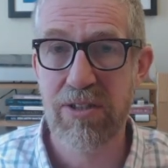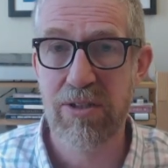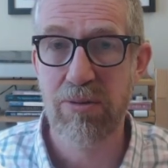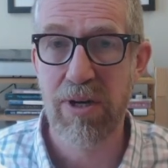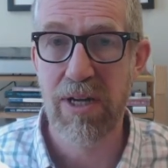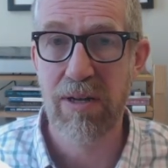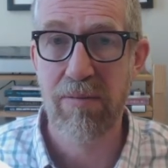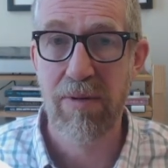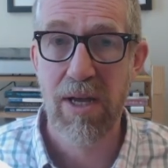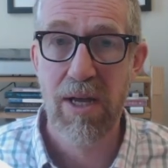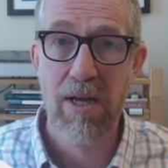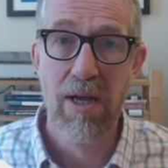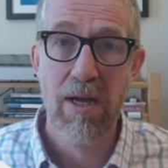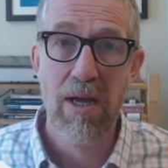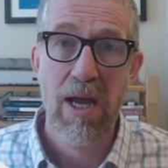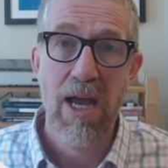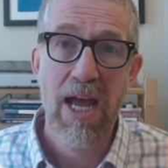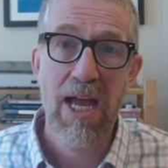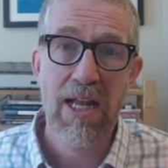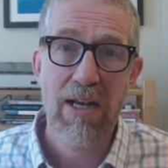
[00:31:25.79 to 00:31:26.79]
Hitler was a
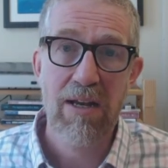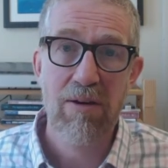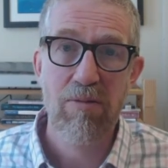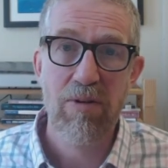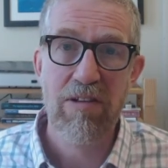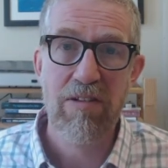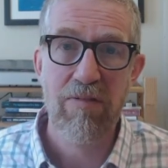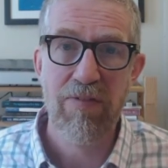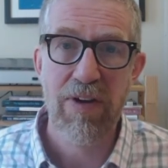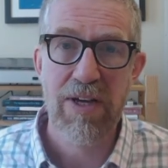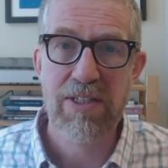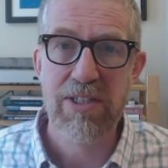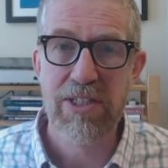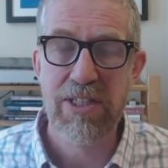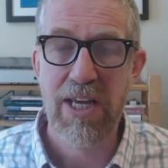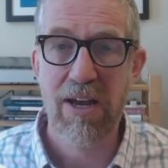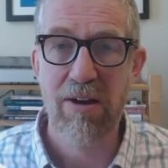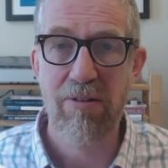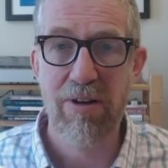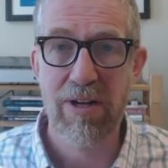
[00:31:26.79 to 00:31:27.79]
vegetarian. Does
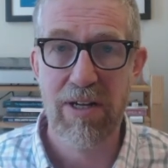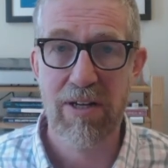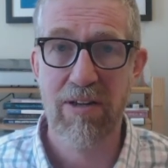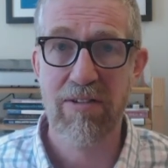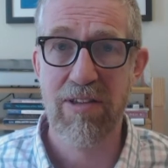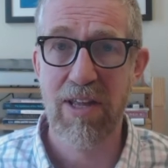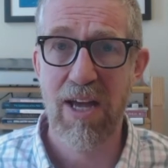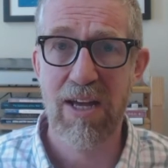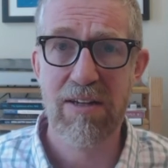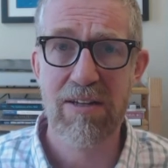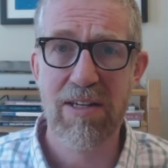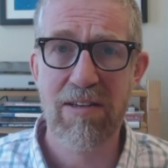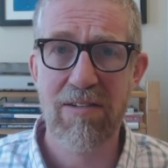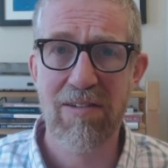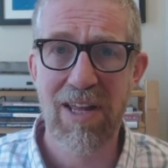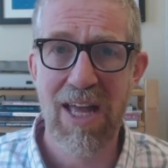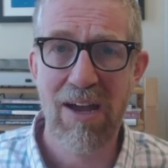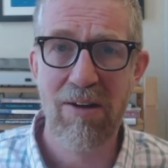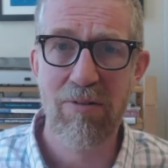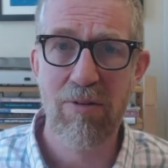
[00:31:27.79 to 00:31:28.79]
that discount all
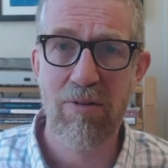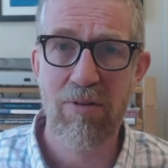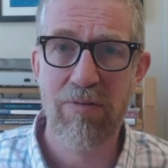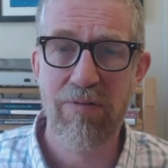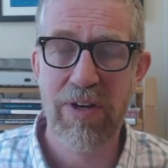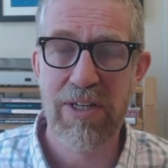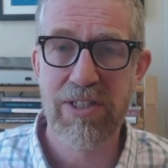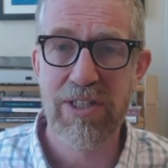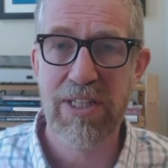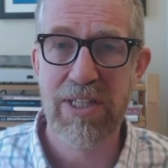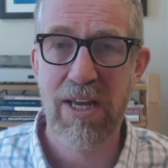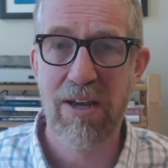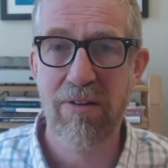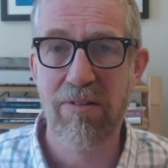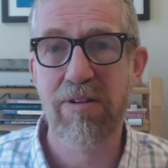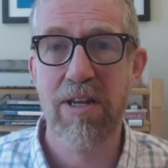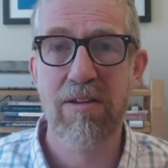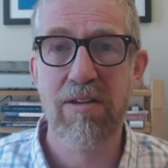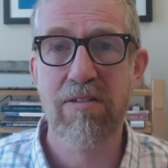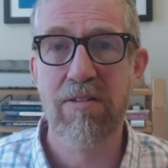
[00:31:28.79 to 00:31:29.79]
vegetarianism?
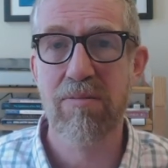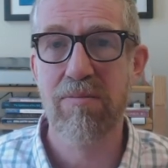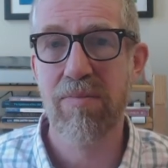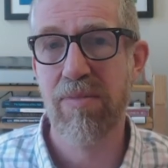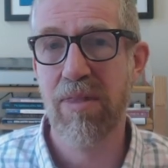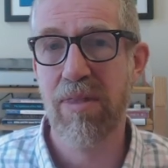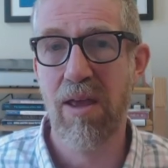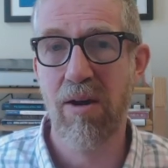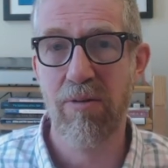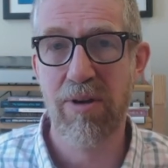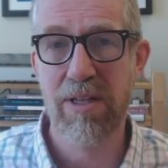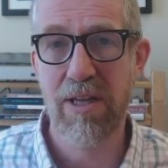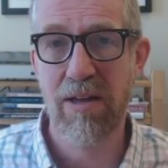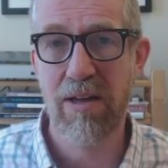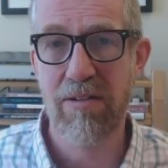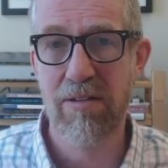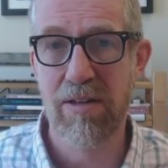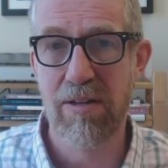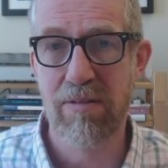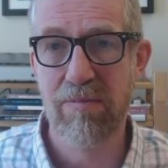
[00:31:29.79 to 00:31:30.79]
No, it doesn't. It just
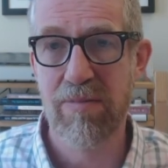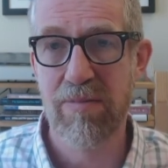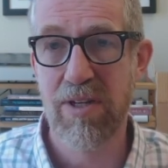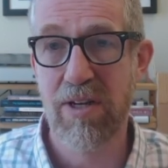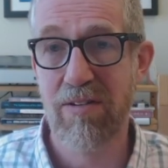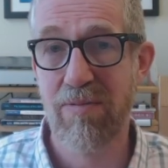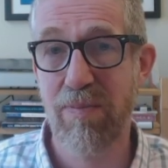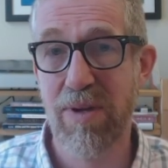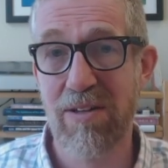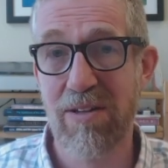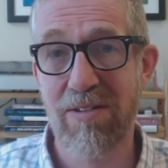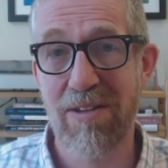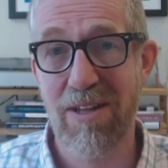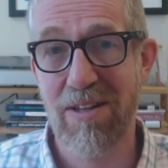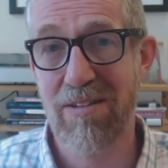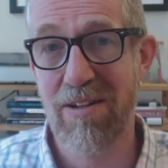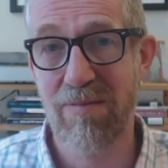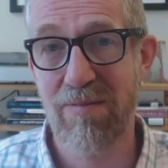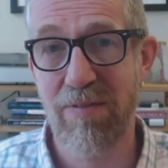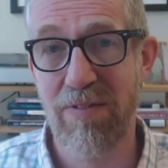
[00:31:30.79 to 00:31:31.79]
means that
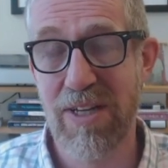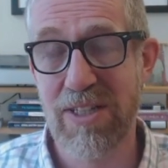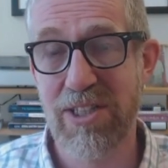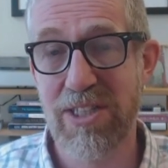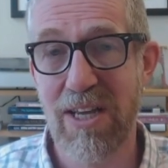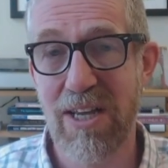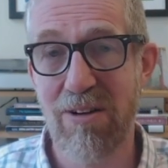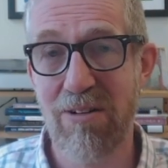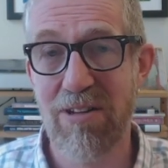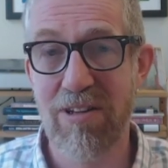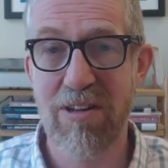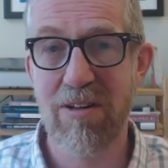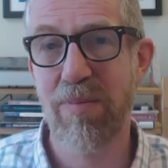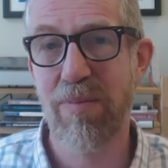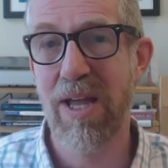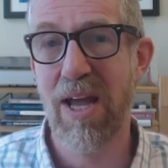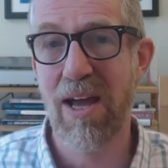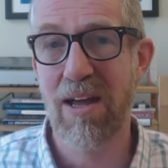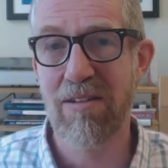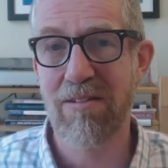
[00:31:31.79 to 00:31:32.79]
vegetarians can be assholes
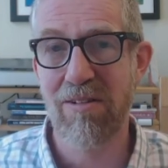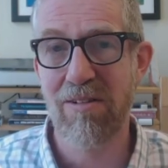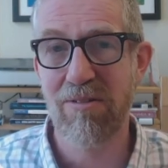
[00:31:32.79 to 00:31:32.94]
too.